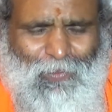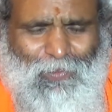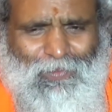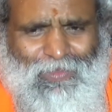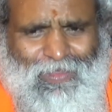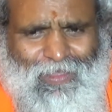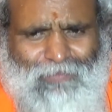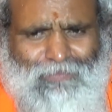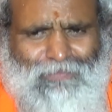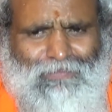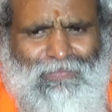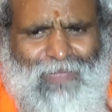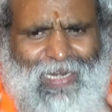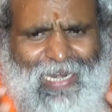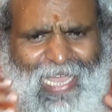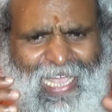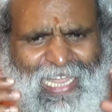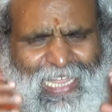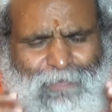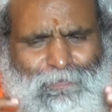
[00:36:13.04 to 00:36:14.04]
The
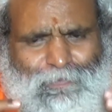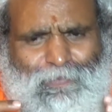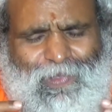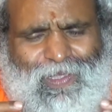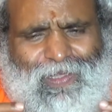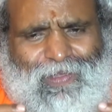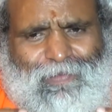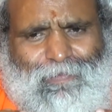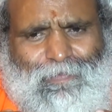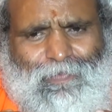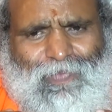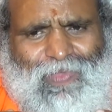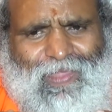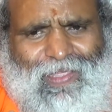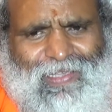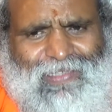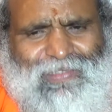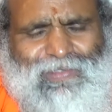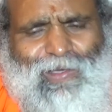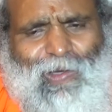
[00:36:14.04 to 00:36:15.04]
life
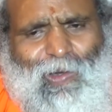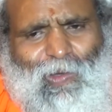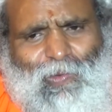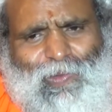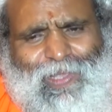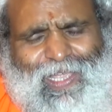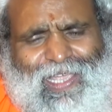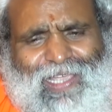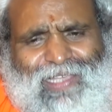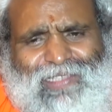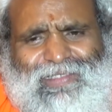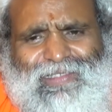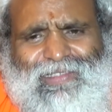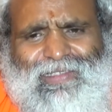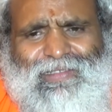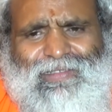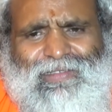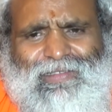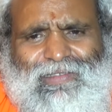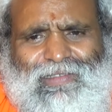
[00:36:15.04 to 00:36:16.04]
is always
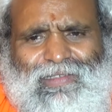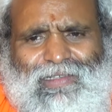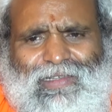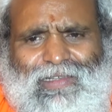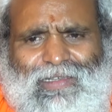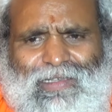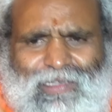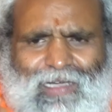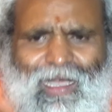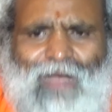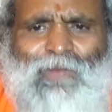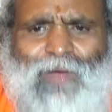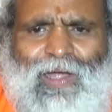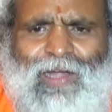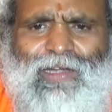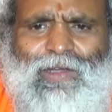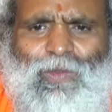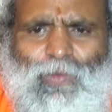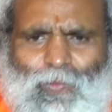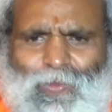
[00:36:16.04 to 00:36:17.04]

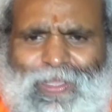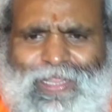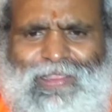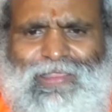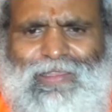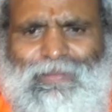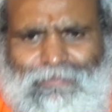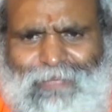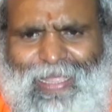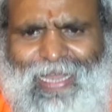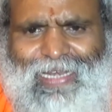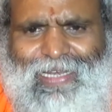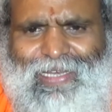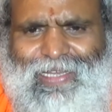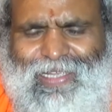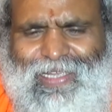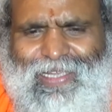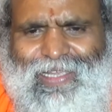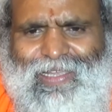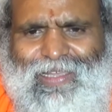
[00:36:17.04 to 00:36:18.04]
governed with
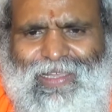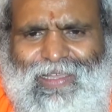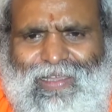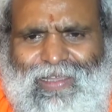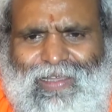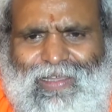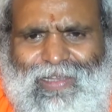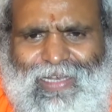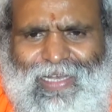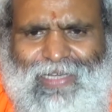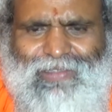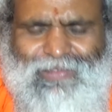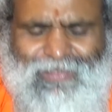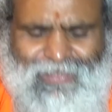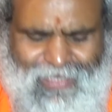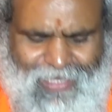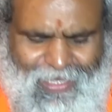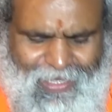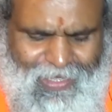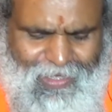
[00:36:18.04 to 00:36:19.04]
mainly, let us
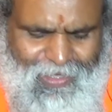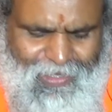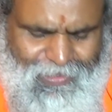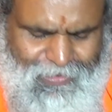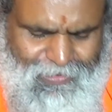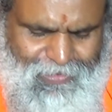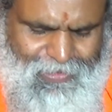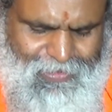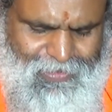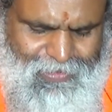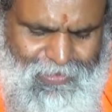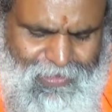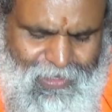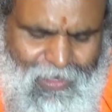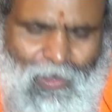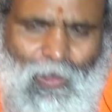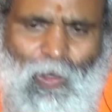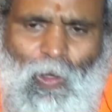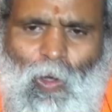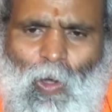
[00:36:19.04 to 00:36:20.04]
say, this
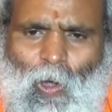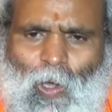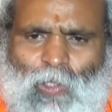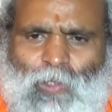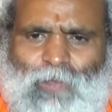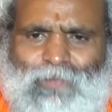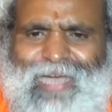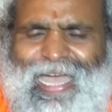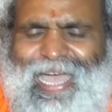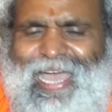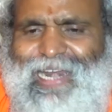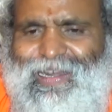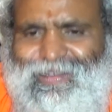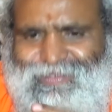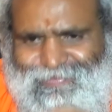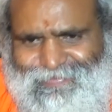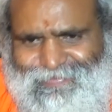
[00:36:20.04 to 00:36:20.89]
Anumana.